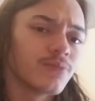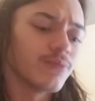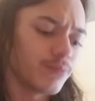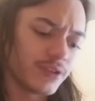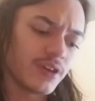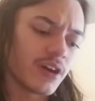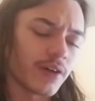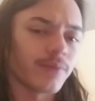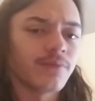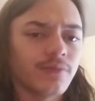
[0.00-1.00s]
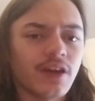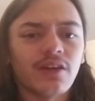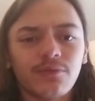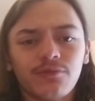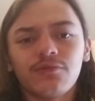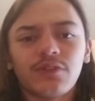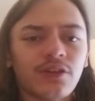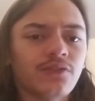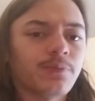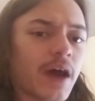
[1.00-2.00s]
But yeah, and
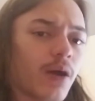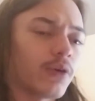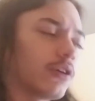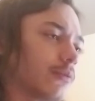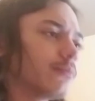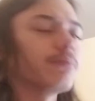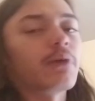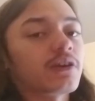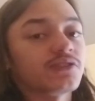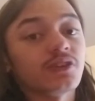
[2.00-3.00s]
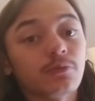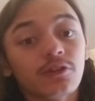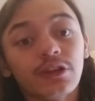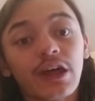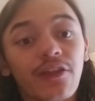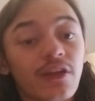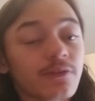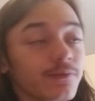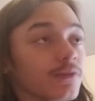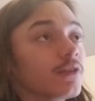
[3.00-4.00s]
his power marks someone, and then